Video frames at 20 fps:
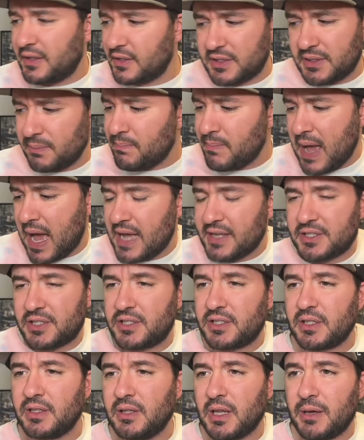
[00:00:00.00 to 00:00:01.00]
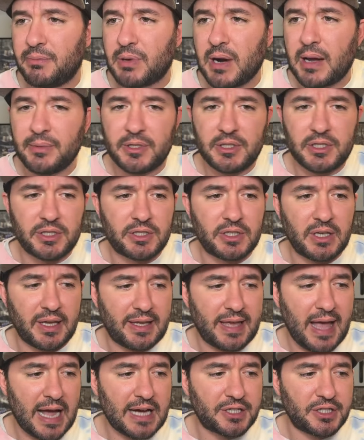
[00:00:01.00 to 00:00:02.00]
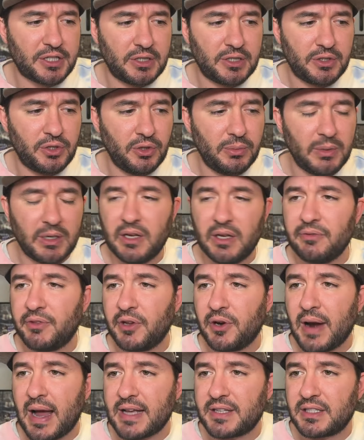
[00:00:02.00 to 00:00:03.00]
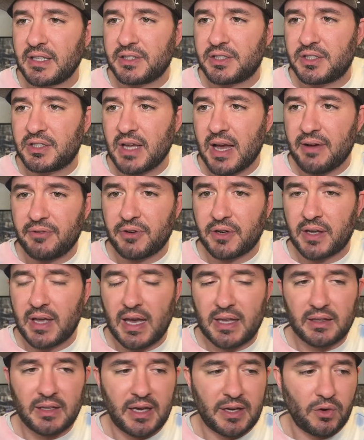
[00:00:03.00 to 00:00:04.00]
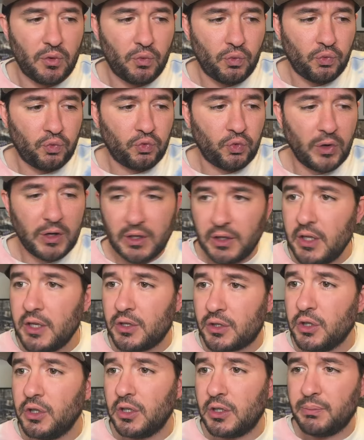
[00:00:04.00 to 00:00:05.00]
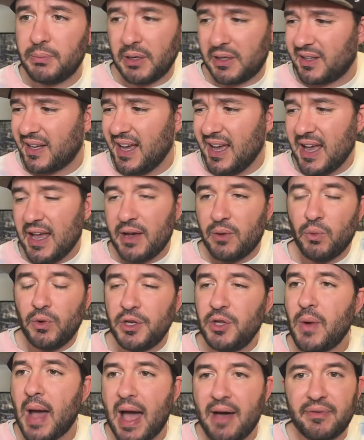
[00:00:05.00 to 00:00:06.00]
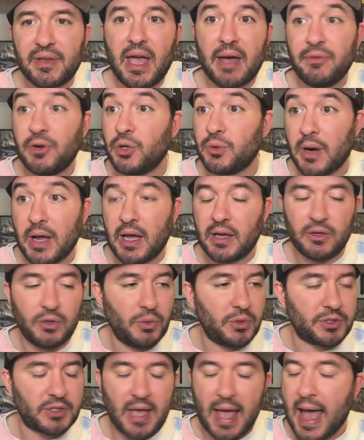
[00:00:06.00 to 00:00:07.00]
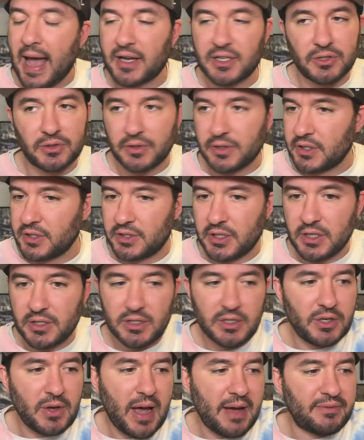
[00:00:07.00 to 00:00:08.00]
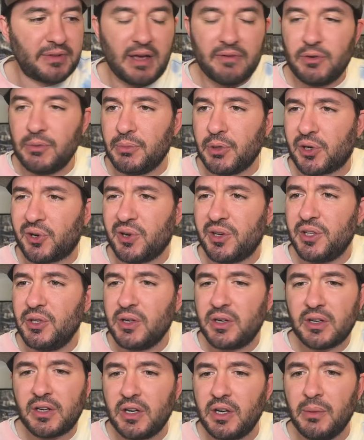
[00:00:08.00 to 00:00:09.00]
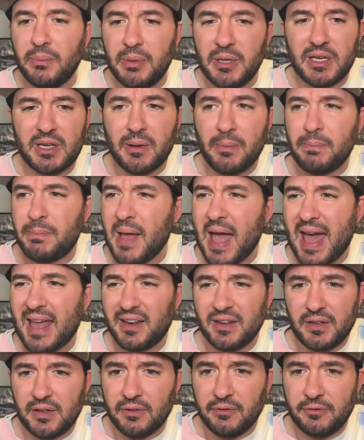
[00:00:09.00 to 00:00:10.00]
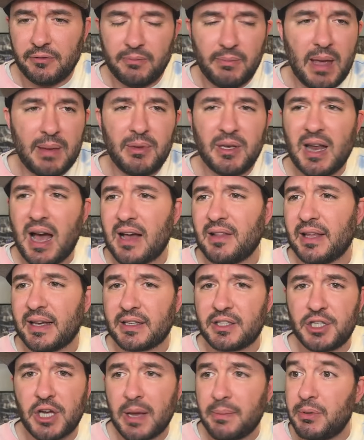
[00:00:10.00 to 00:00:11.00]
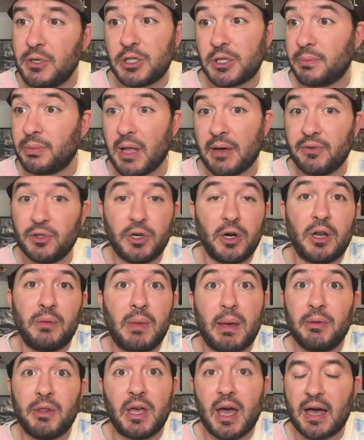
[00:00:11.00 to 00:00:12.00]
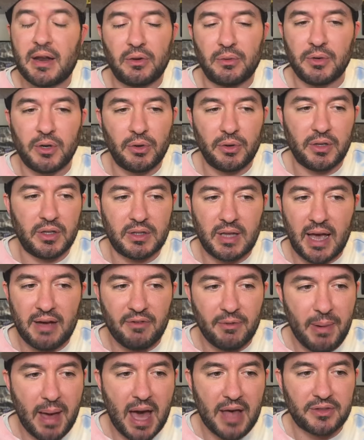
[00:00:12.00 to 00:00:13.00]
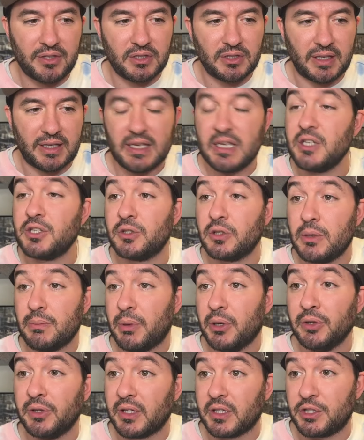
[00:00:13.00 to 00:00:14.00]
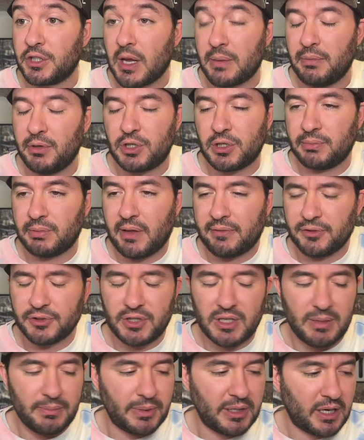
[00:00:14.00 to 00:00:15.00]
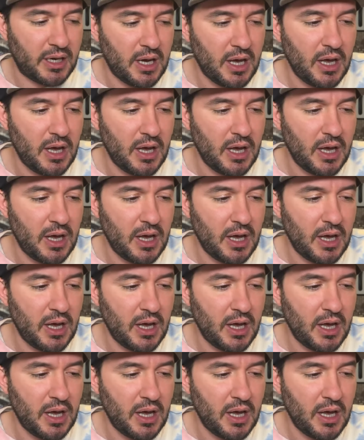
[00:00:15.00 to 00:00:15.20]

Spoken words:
it's a mess, and they probably just like cashed in too many of their assets to ever get like really good. But when you have Kevin Durant, who was excellent this season, you have Devin Booker, you're going to be competitive. Maybe not like championship level good, and maybe I don't know that they have a path to like easily building a championship level team, but